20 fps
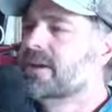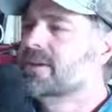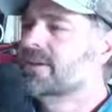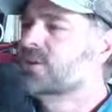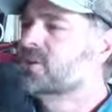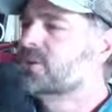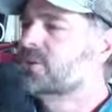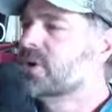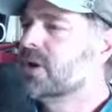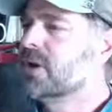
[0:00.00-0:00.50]

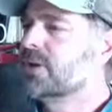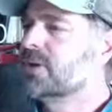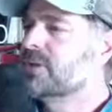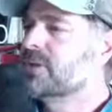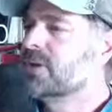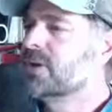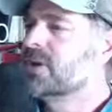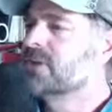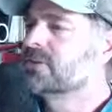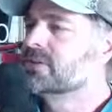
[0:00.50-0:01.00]
straight
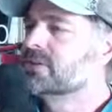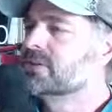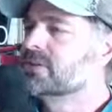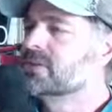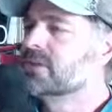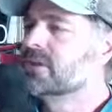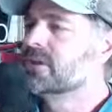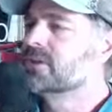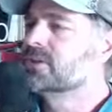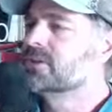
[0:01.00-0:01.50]
draws, there's
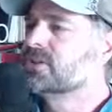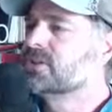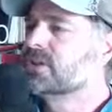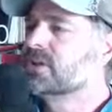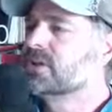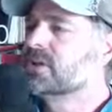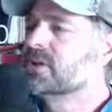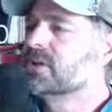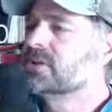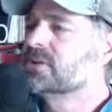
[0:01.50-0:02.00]
flush
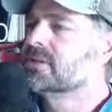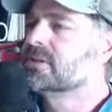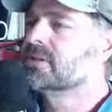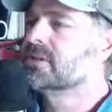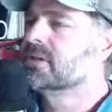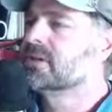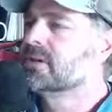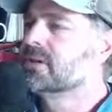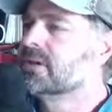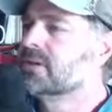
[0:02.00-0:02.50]
draws,
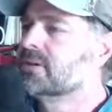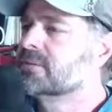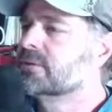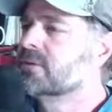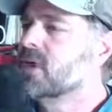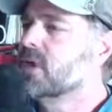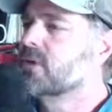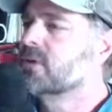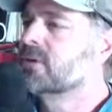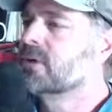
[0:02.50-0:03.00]

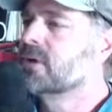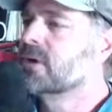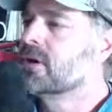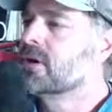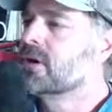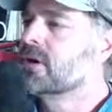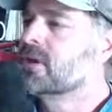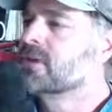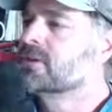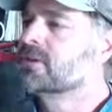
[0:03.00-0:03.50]

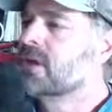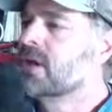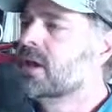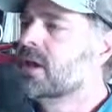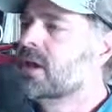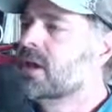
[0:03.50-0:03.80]
overcards.